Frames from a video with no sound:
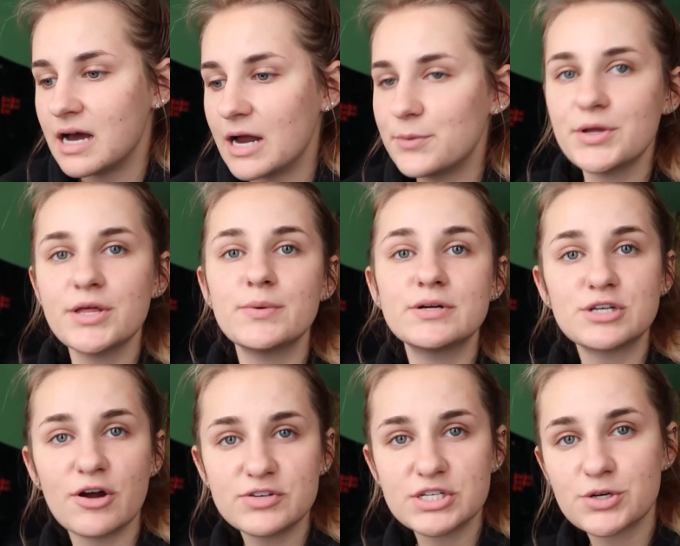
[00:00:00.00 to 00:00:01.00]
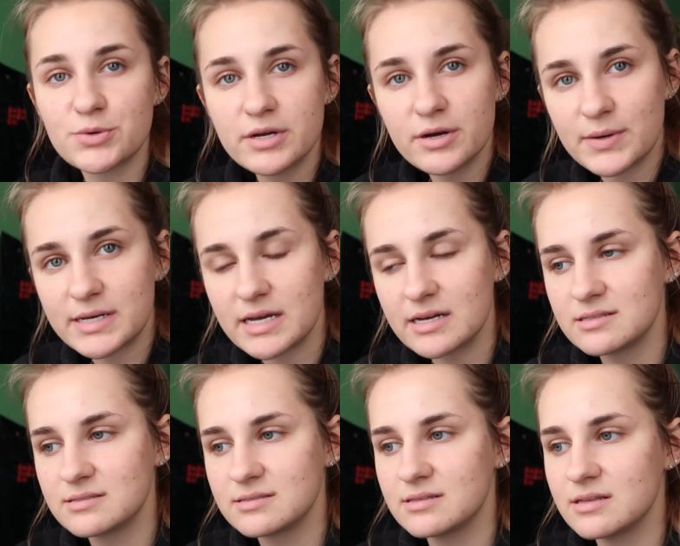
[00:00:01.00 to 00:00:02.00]
I really want to travel to Korea one day.
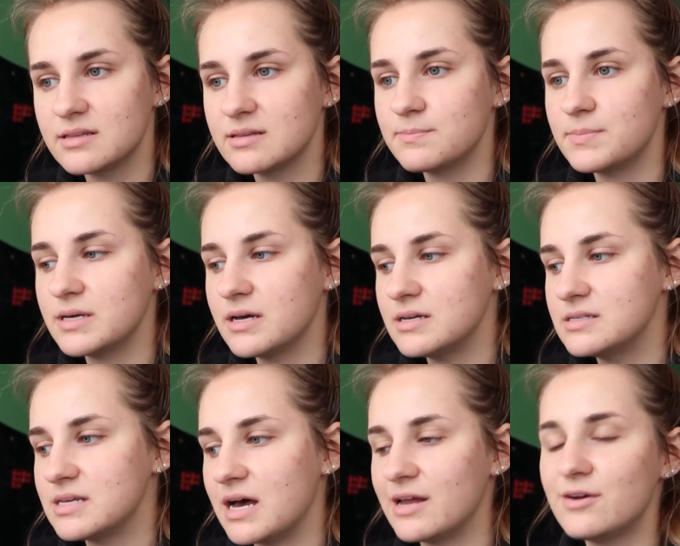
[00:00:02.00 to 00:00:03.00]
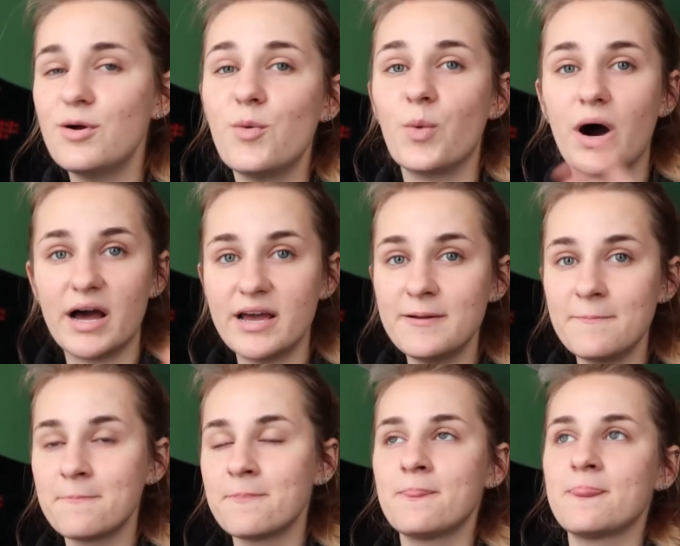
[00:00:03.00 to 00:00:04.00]
Because I don't know why,
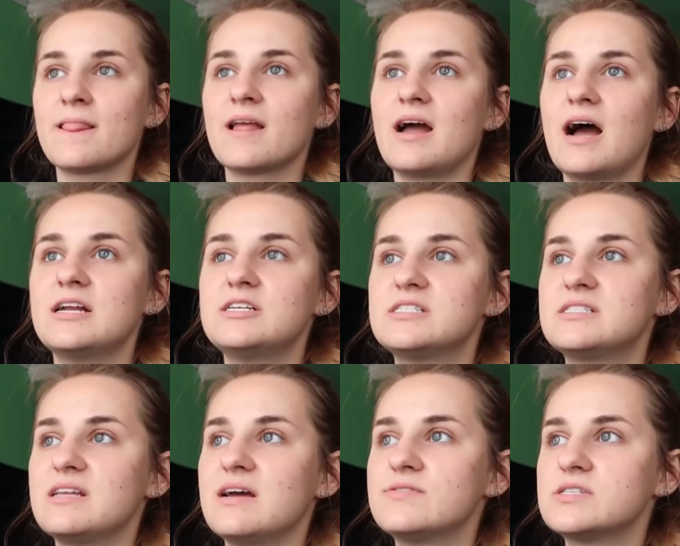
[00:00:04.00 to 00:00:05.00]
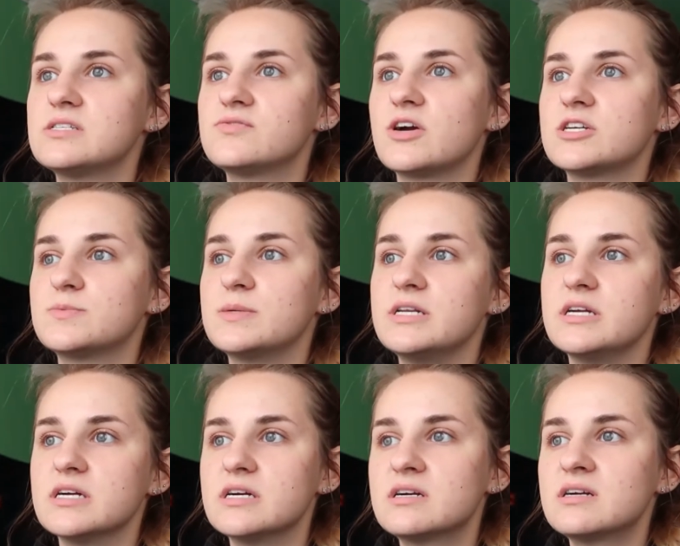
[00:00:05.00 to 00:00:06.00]
I just, ever since freshman
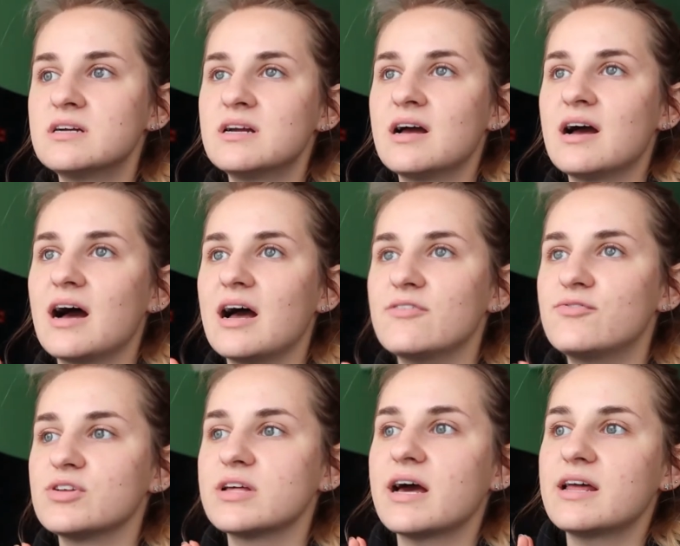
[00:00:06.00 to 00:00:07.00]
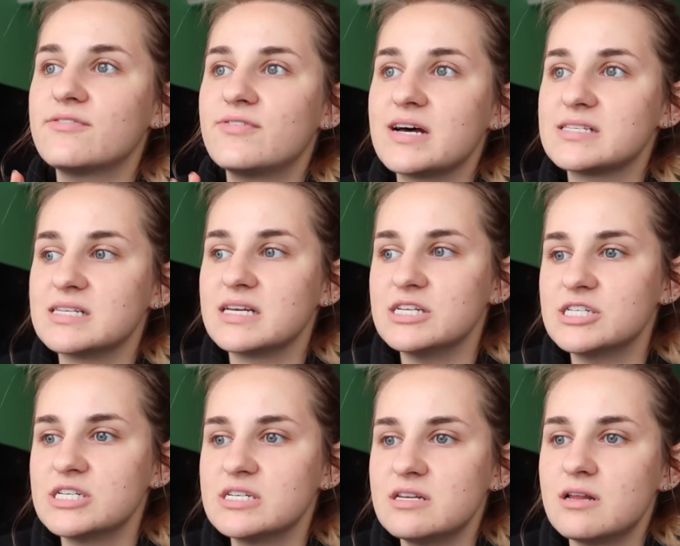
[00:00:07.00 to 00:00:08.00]
year, I've really had a
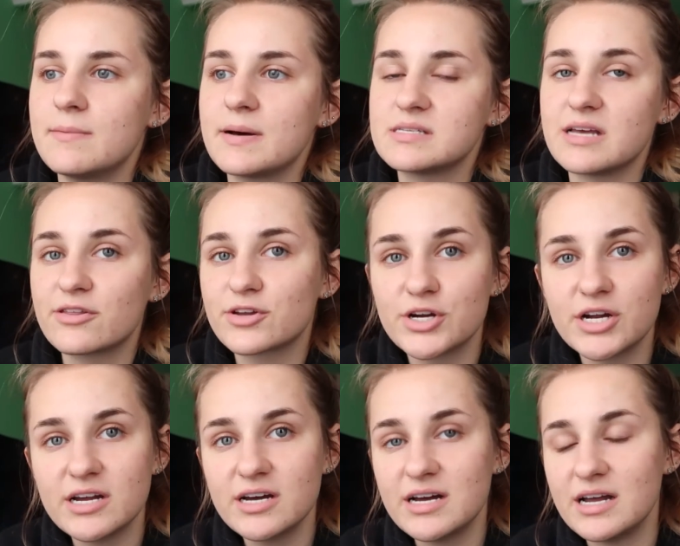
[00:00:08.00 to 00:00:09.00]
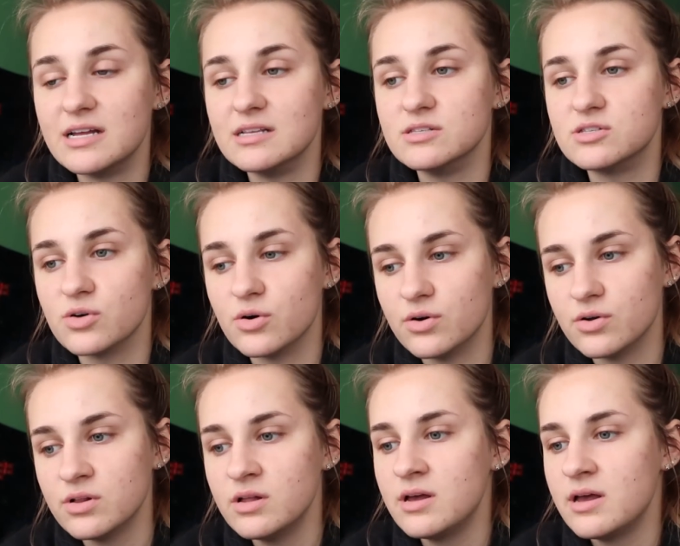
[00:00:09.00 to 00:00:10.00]
fascination about South Korea and
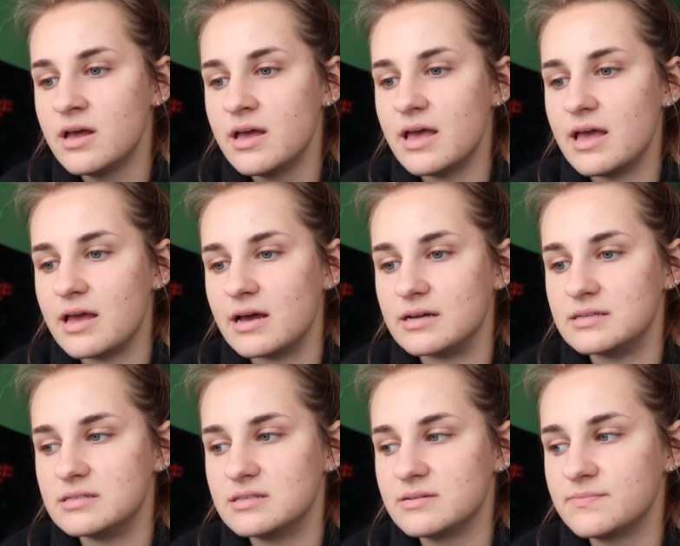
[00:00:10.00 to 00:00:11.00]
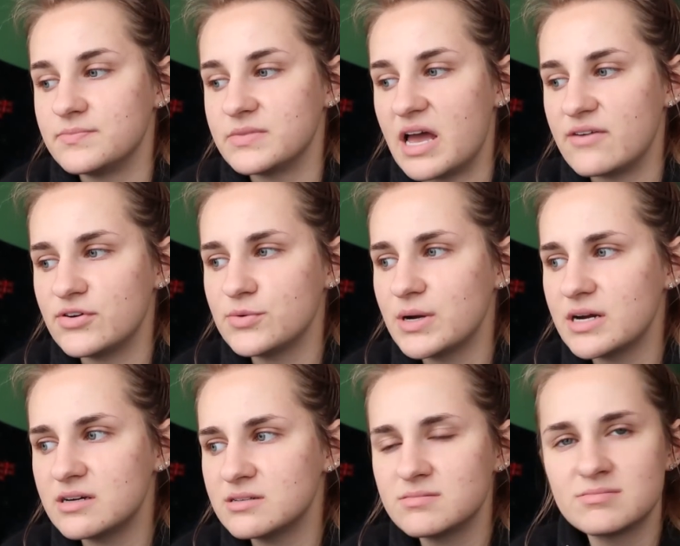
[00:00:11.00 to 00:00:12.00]
Seoul and
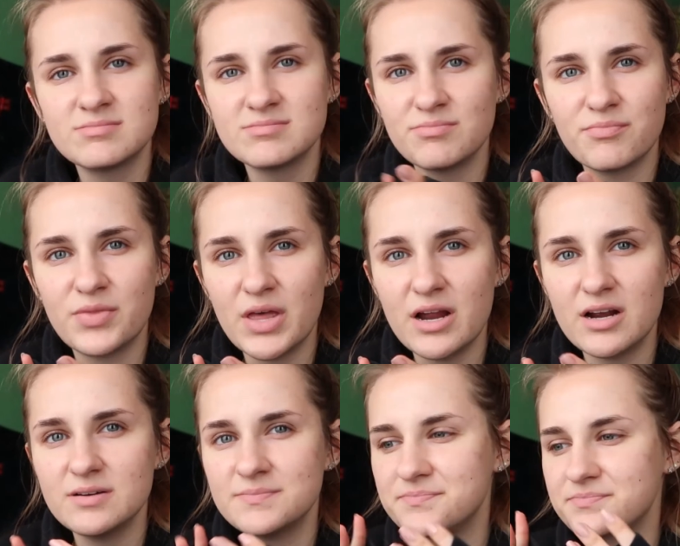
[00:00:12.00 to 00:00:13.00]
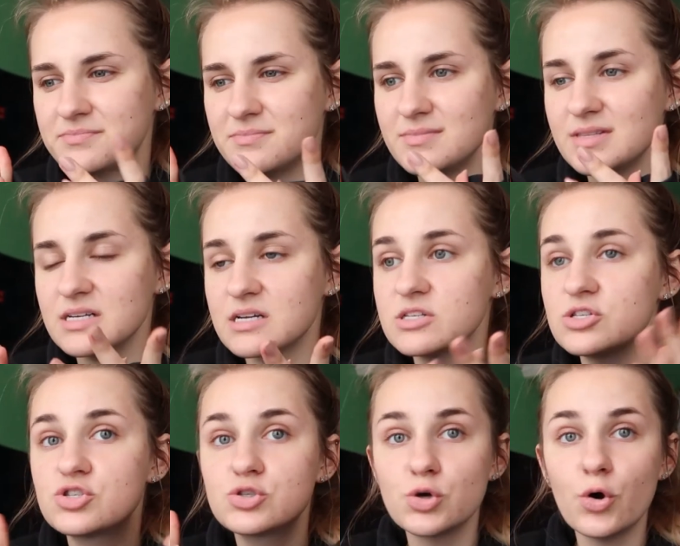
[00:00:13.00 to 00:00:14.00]
everywhere there, because
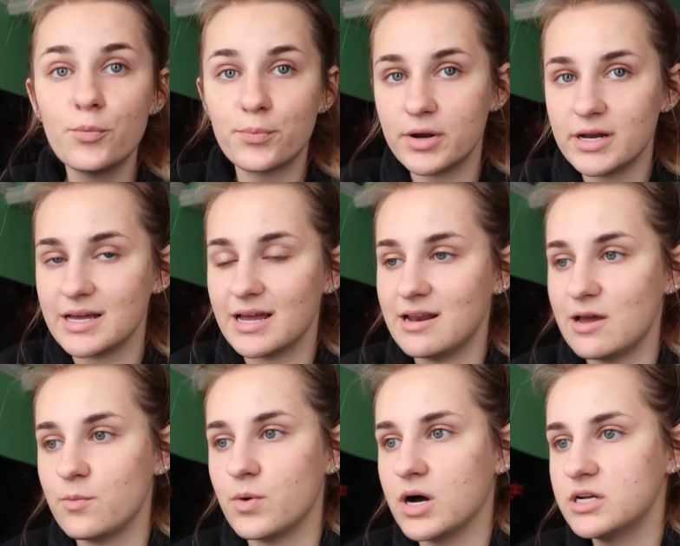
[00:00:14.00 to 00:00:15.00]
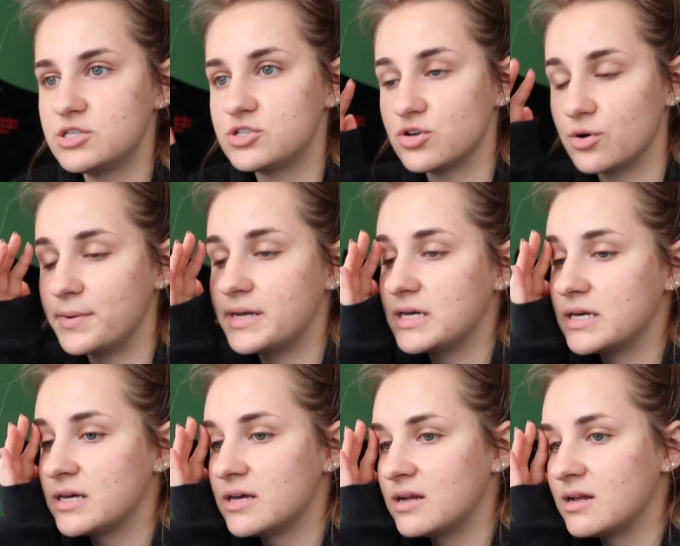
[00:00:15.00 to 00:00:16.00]
it's so pretty. And I watch so many